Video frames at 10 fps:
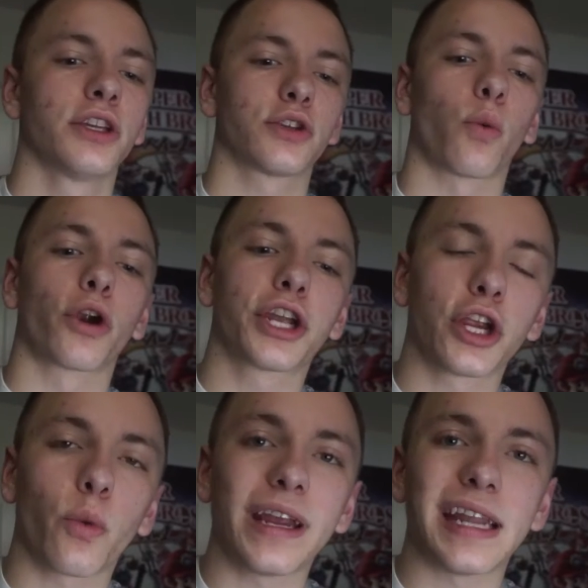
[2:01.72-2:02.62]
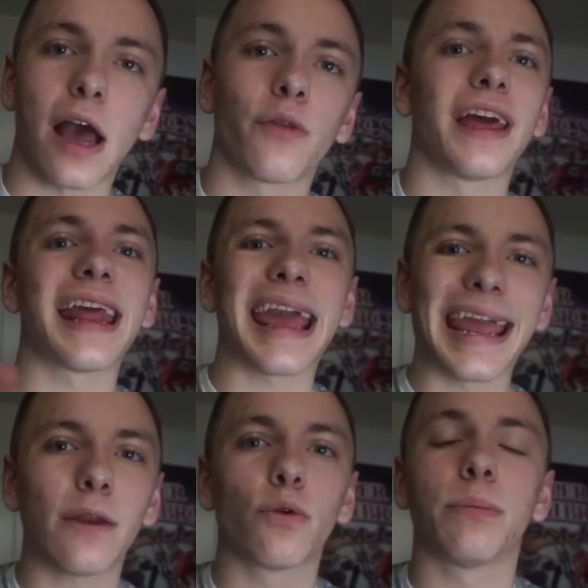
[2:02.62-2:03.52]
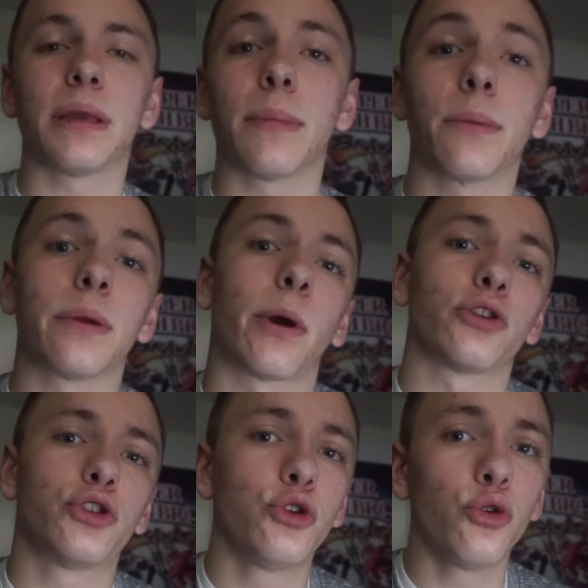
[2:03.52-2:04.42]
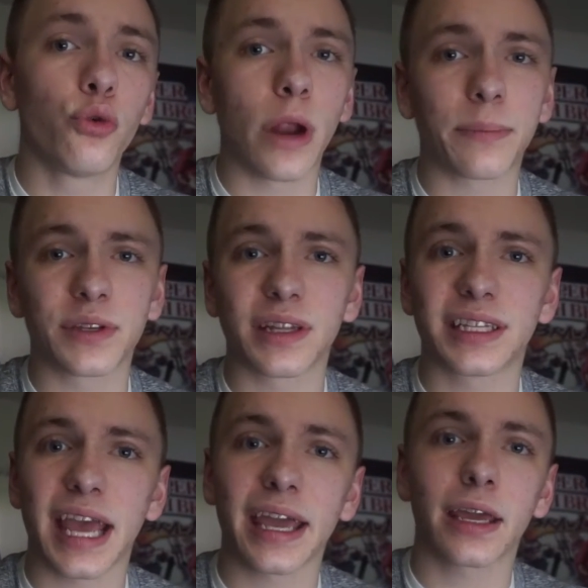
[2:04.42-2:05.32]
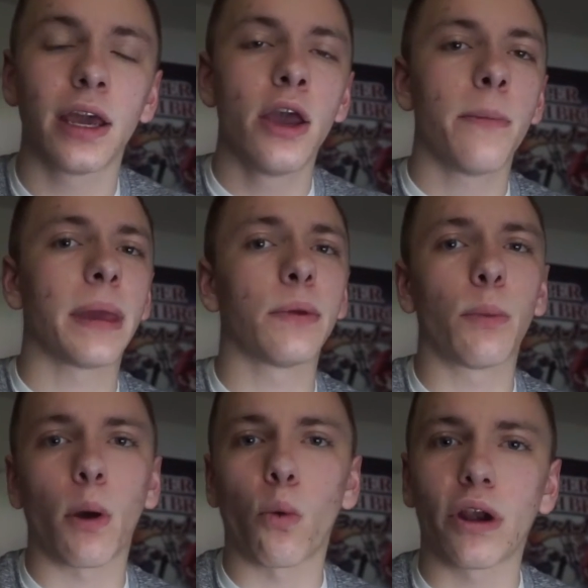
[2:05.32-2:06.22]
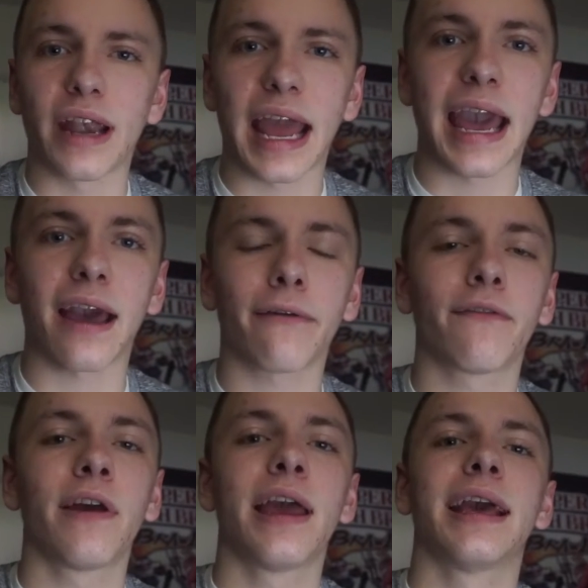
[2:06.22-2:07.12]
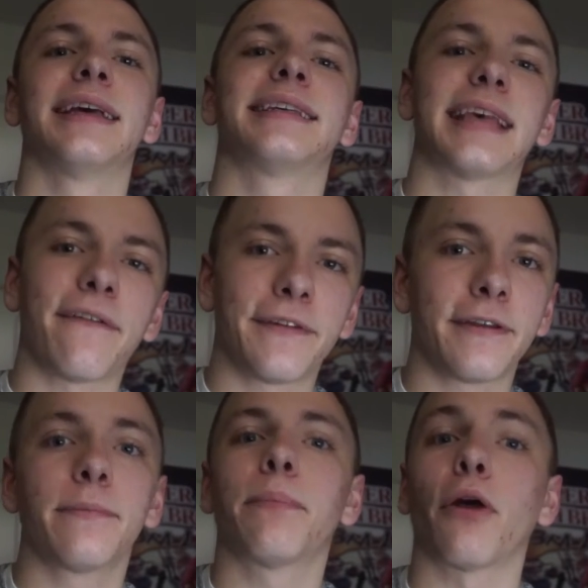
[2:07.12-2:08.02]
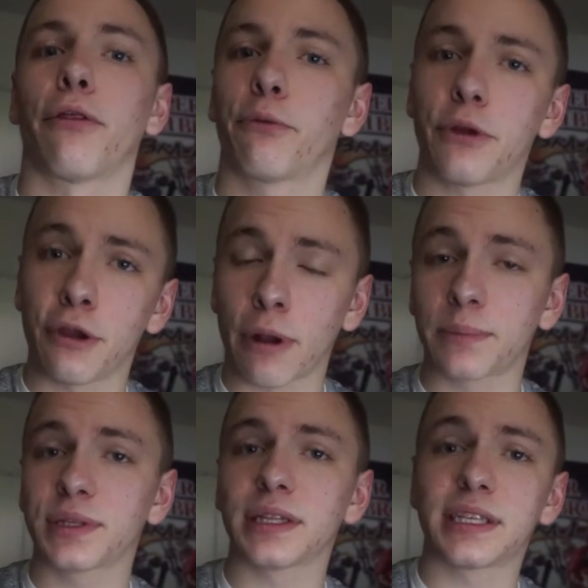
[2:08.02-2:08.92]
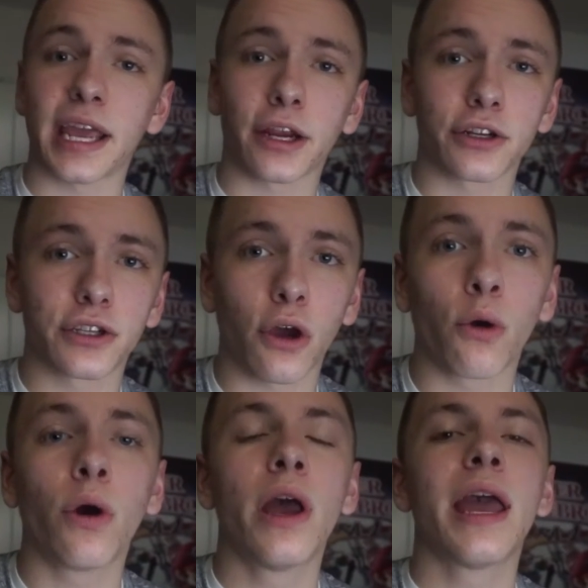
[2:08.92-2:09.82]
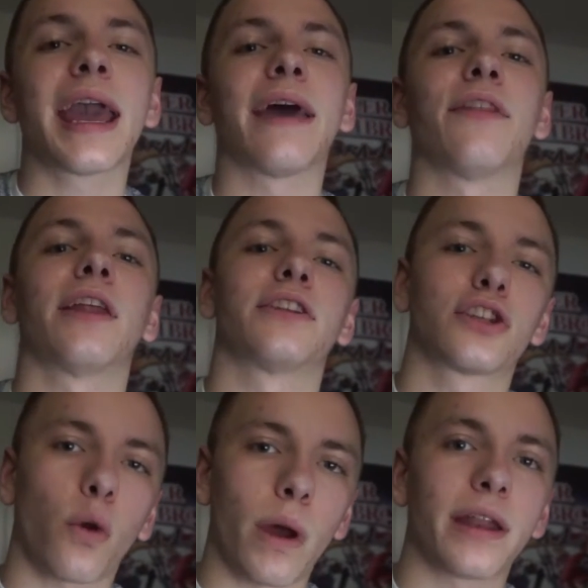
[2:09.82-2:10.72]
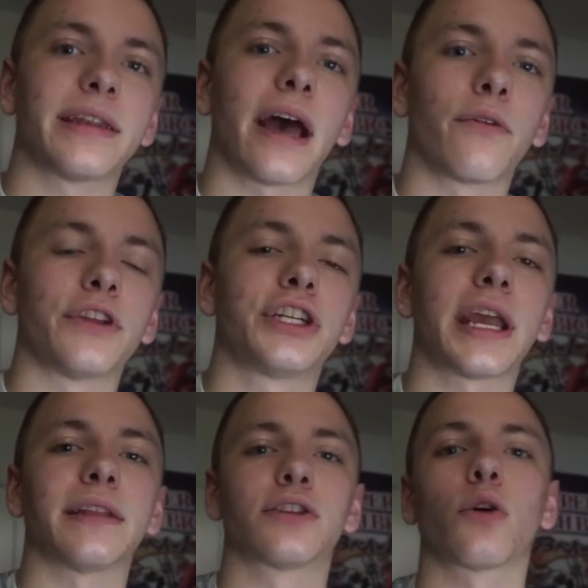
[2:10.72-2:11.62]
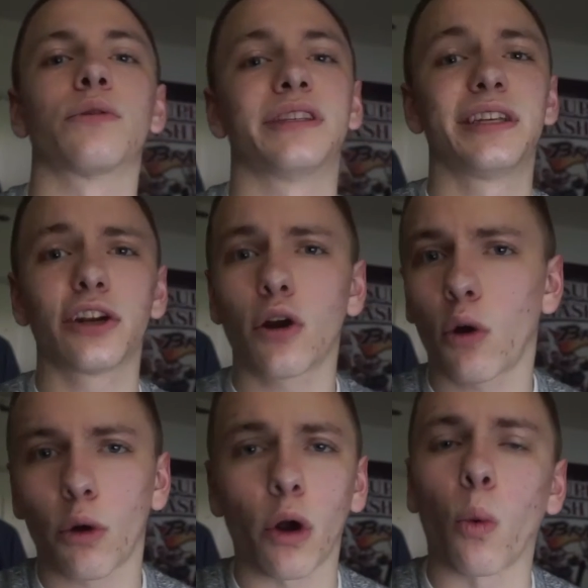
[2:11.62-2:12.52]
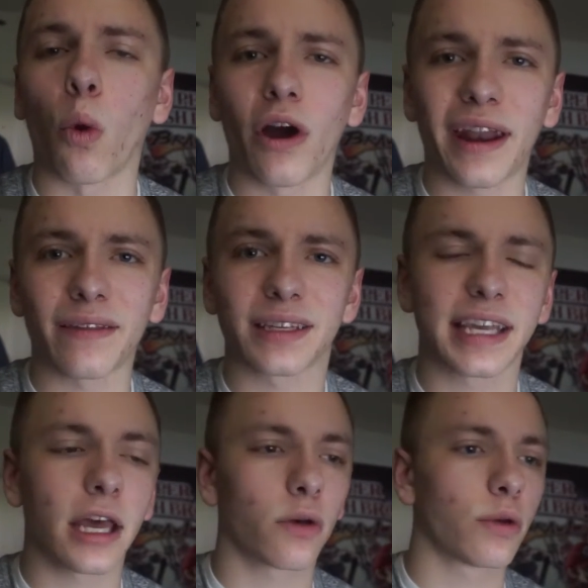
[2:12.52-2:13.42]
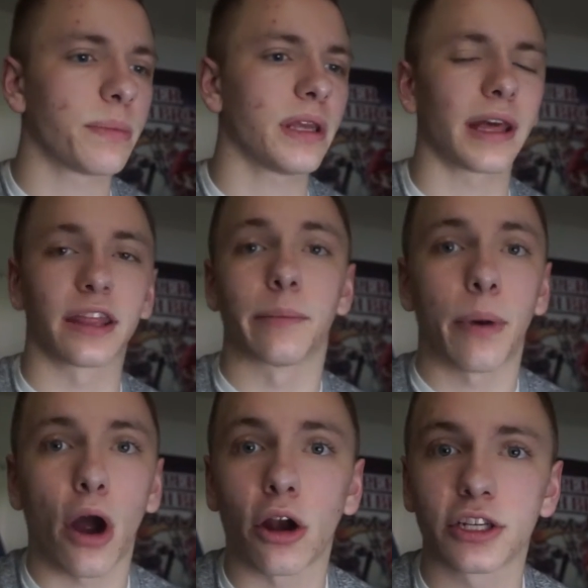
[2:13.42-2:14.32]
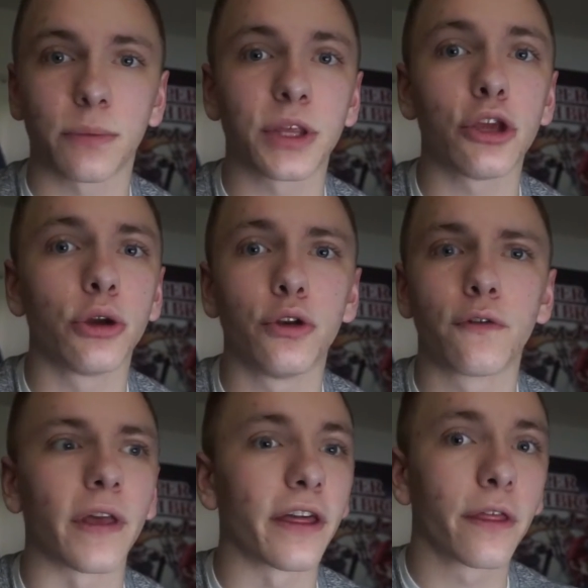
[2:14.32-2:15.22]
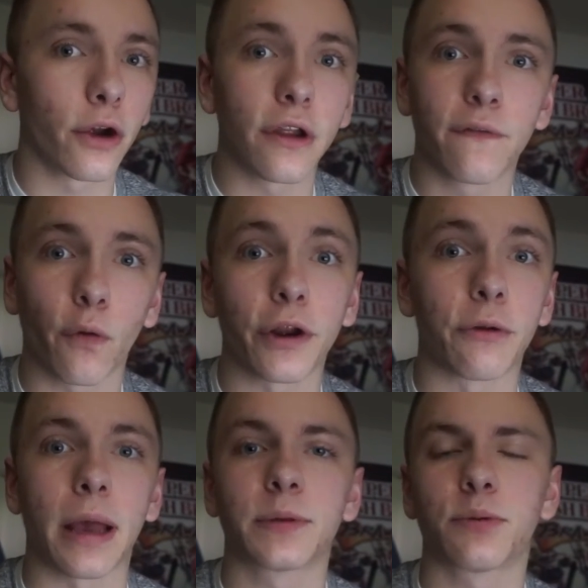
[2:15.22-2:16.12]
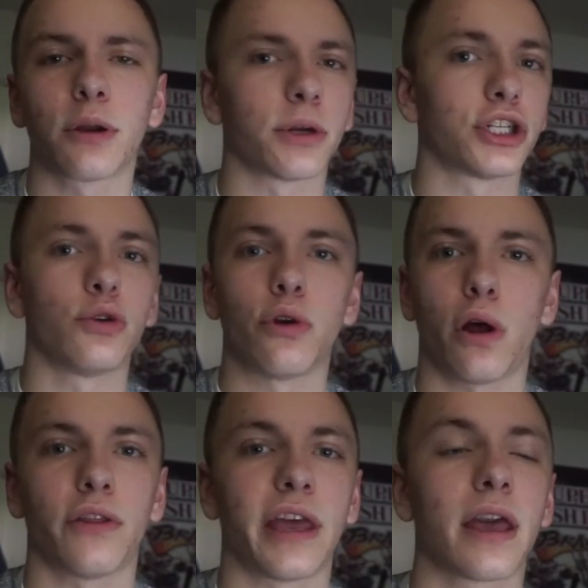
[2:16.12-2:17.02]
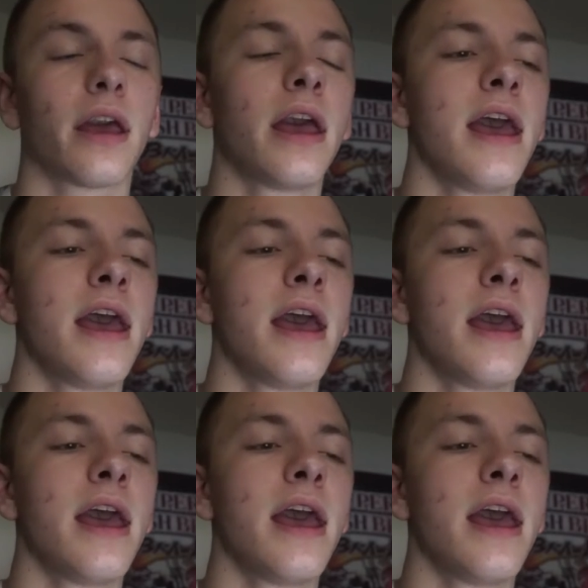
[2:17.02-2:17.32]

So working your way down, then 8 would be maybe about 2 reps in the tank, maybe about 1.5, 7, about 3 reps in the tank or so, and then so on down the chain. So 0 or a 1 on the scale would be like the bar, something you could do for like 30, 40 reps, pretty much do it all day.